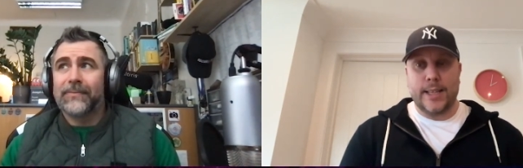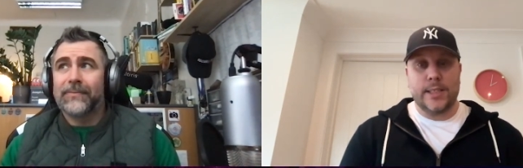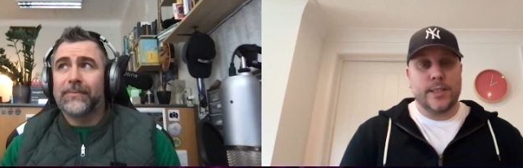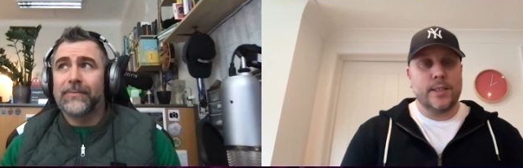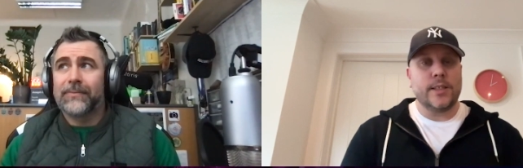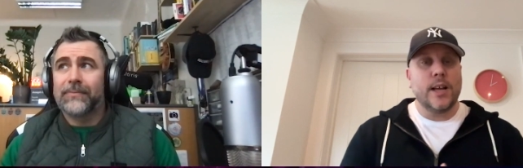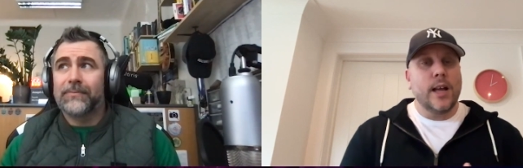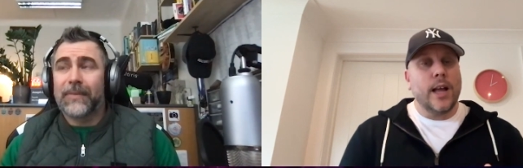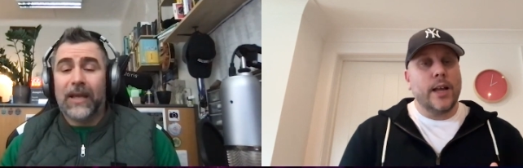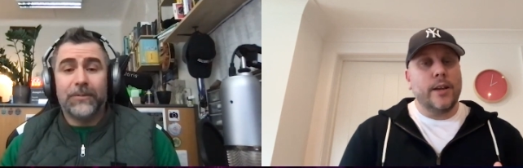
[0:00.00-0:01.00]
Speaker 1: intentions.
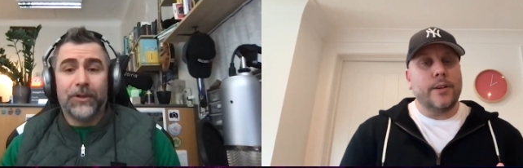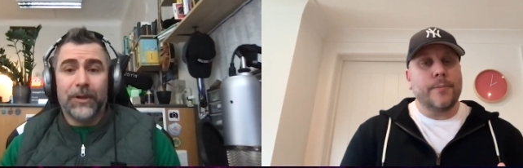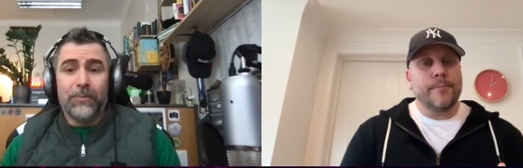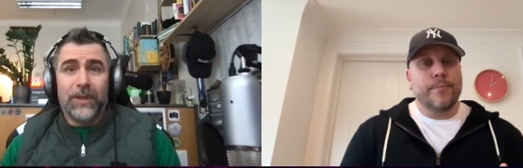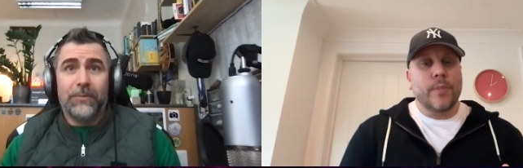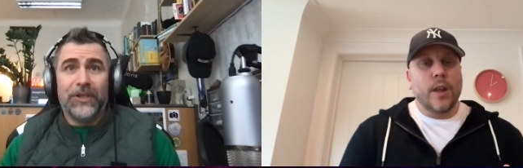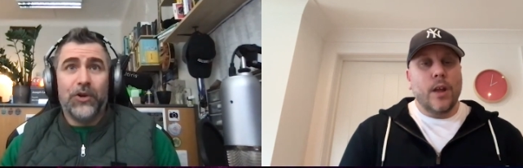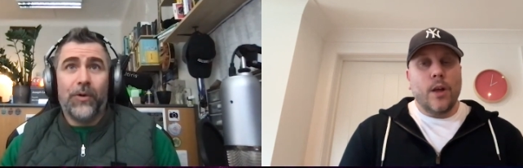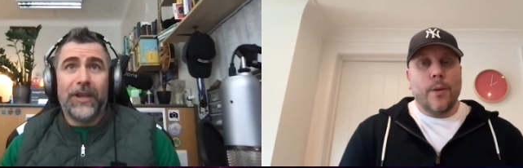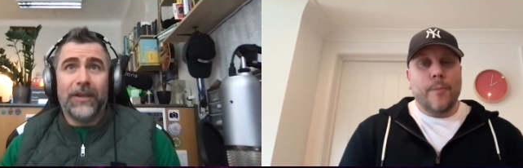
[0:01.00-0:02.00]
And absolutely. The
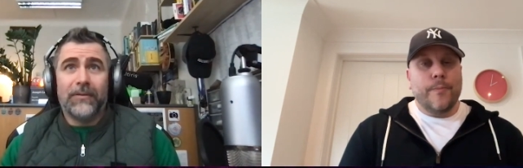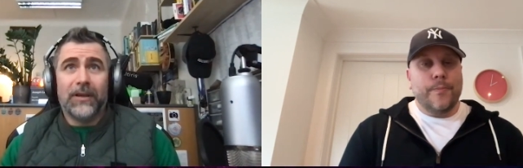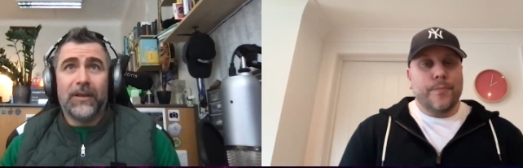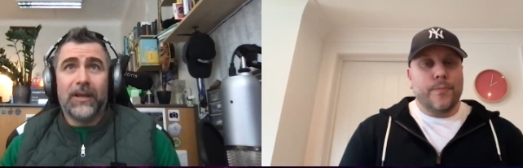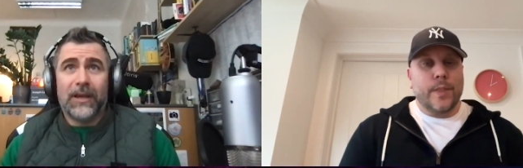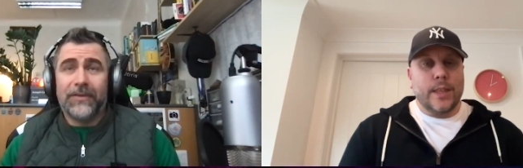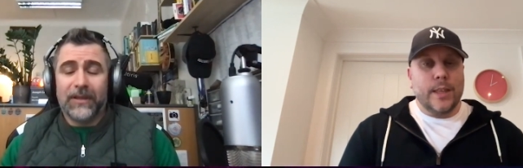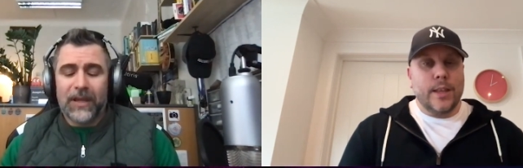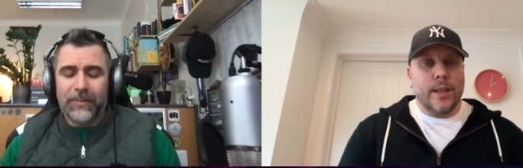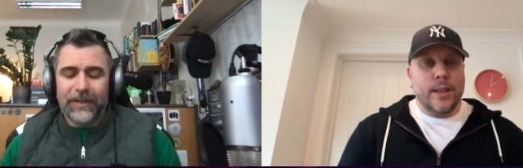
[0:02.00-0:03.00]
majority, uh, I
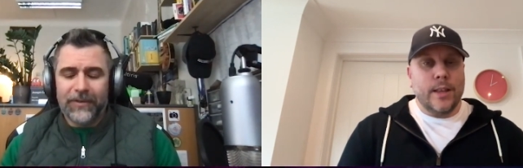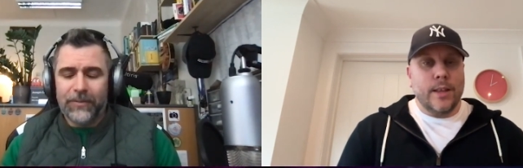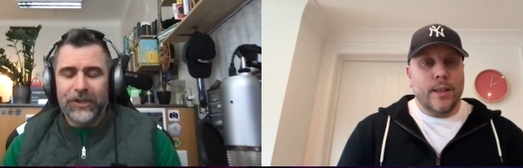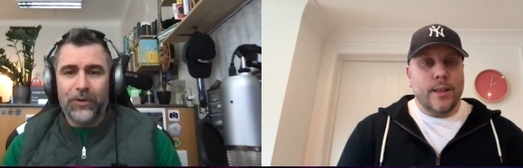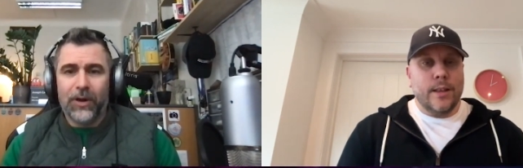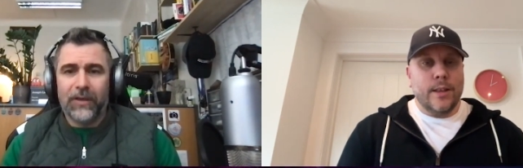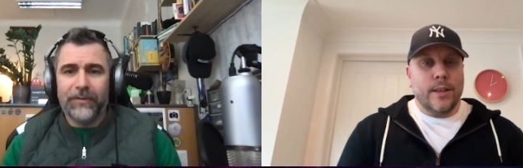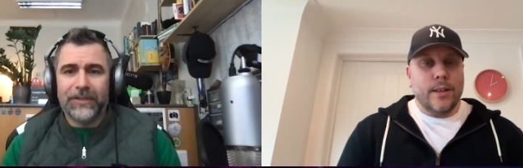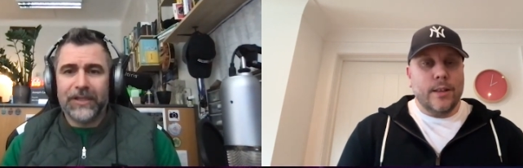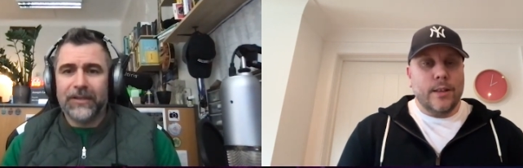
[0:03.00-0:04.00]
think, I believe the majority
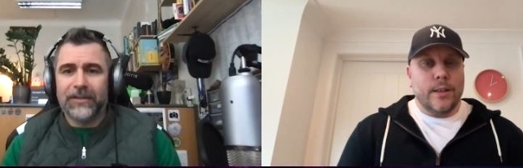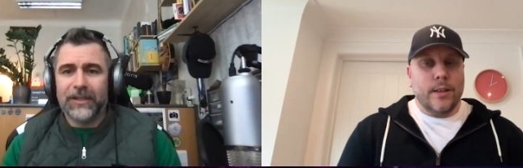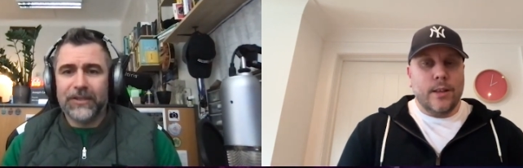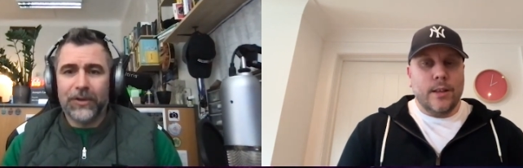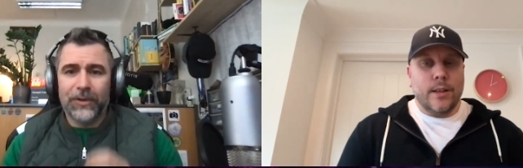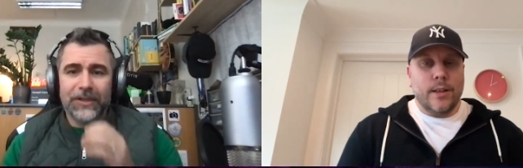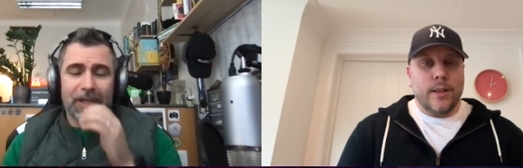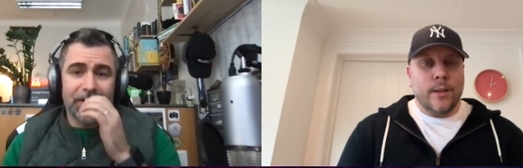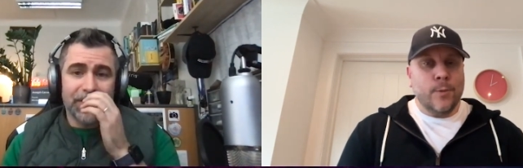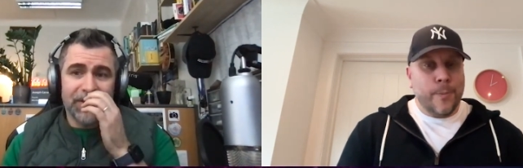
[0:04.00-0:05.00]
of us is, is good
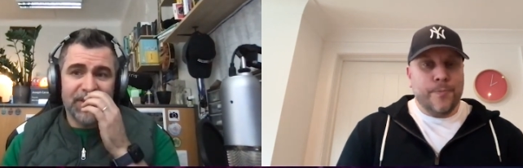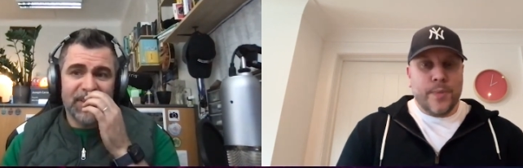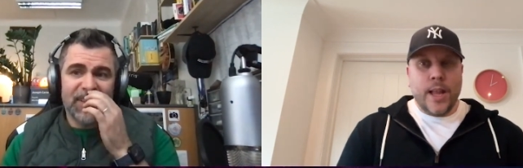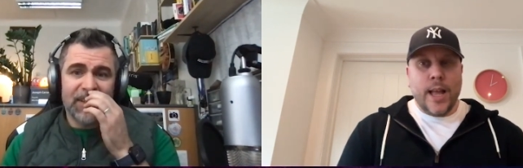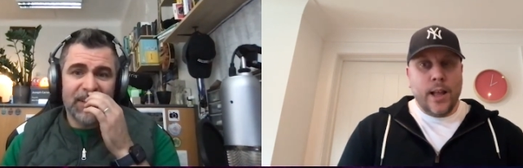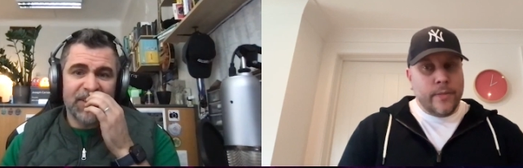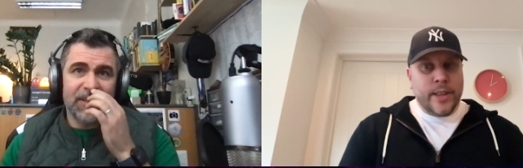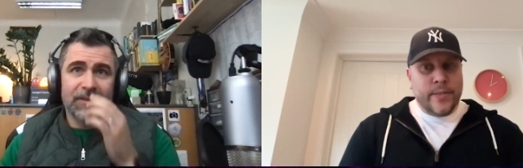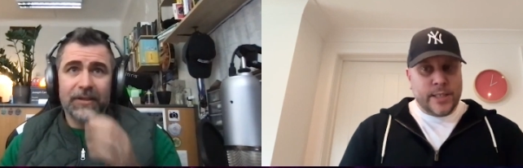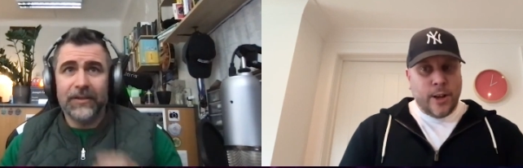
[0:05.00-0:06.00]
intentions. I think it's
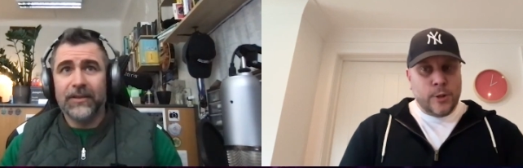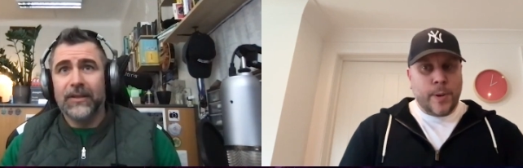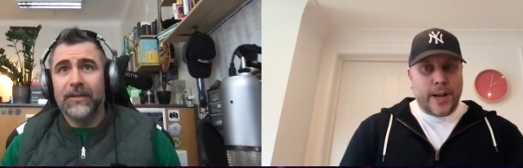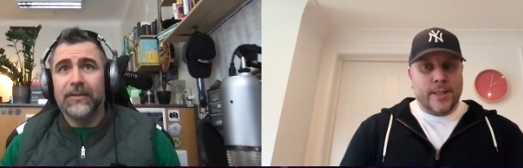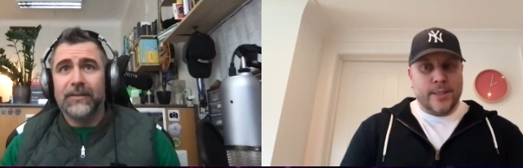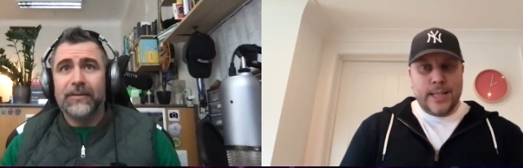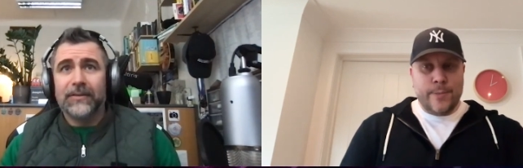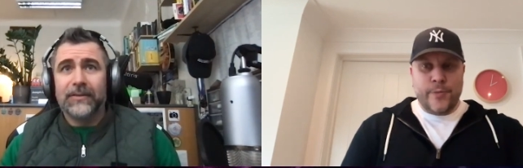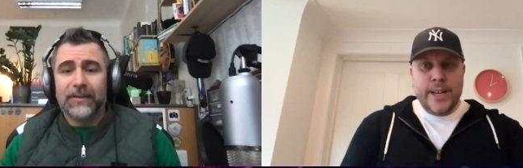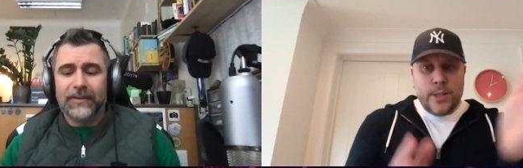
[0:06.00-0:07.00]
Speaker 2: a, this goes back to the
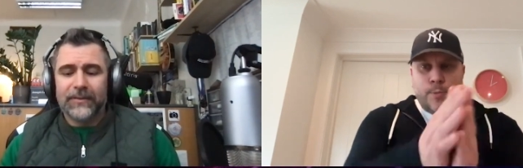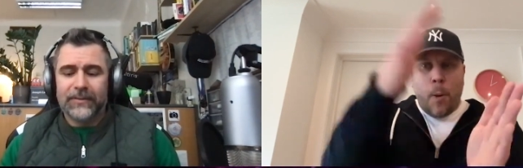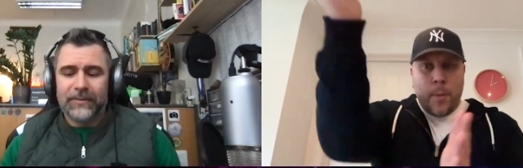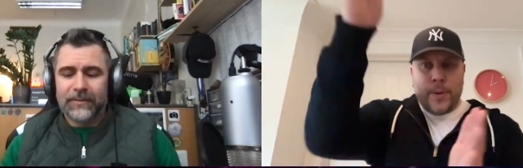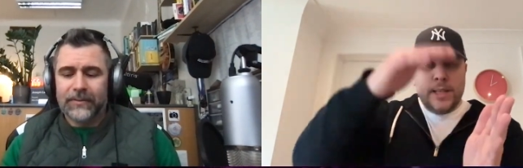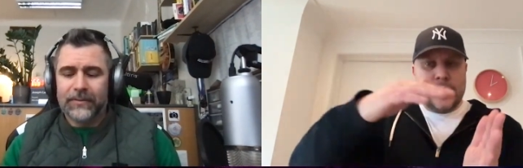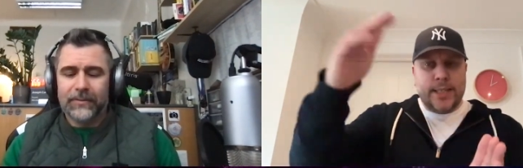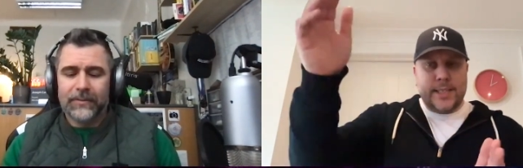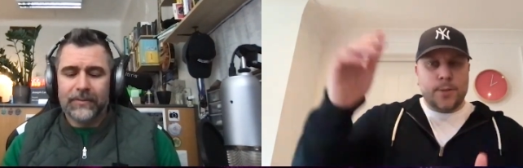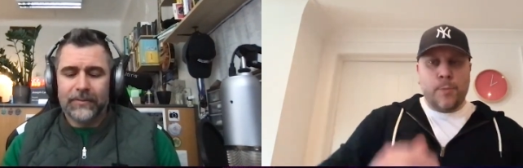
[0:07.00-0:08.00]
same thing, yeah. the
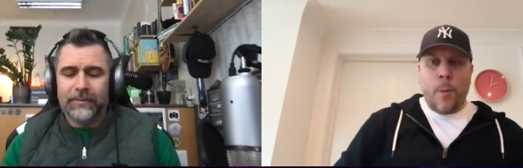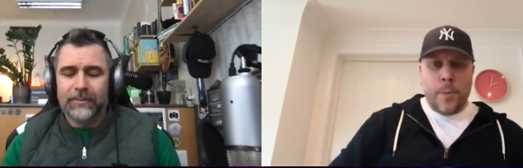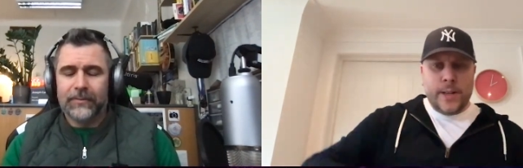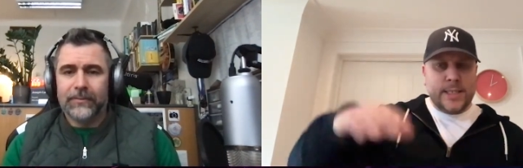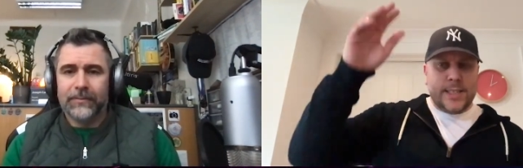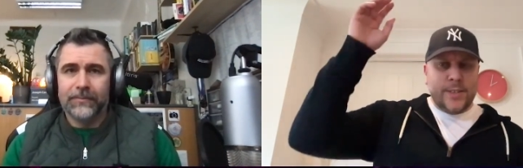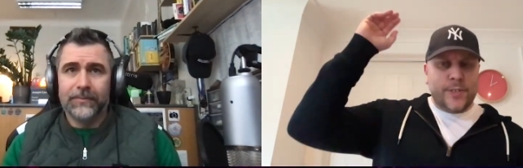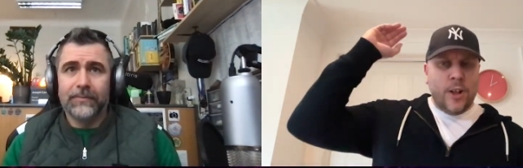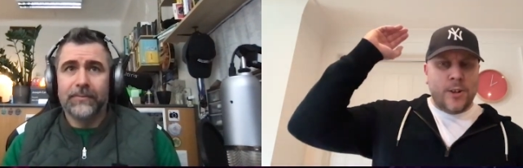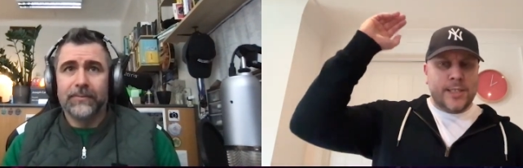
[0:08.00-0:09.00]
probabilities. The probability of
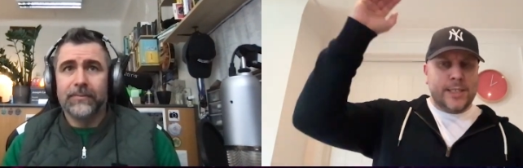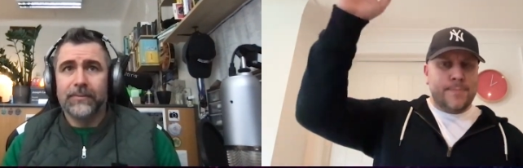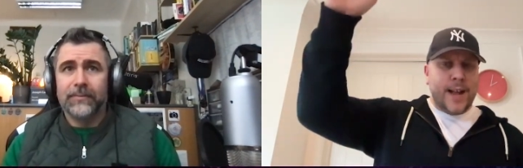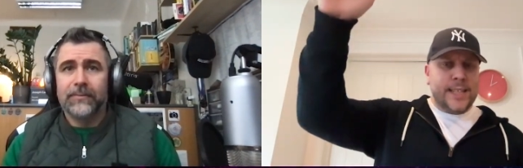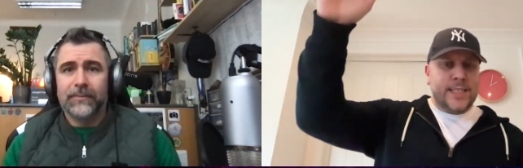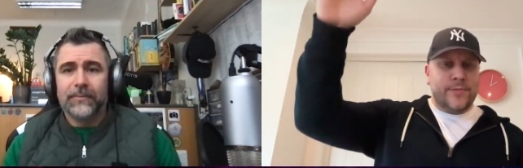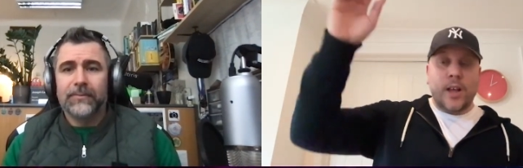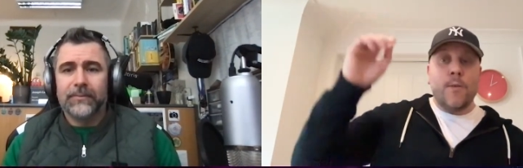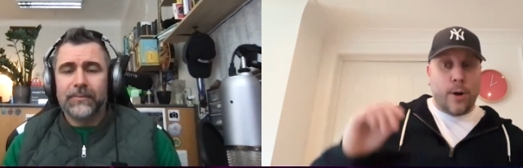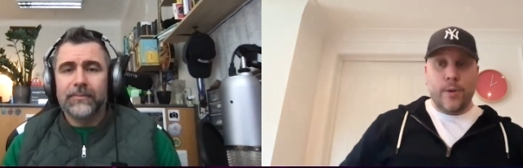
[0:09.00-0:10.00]
mm-hmm. loss is massive.
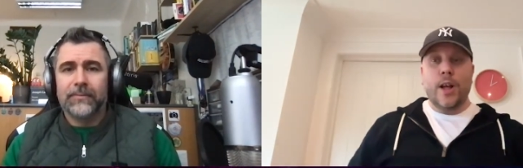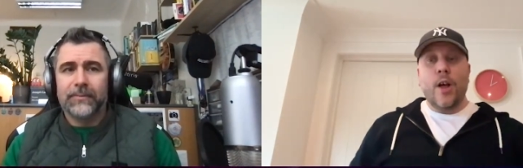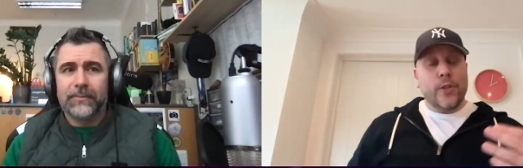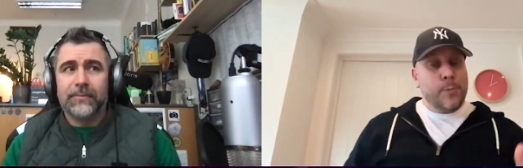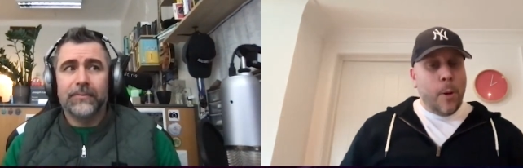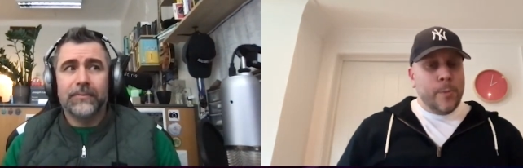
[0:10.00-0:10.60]
Speaker 1: Well, the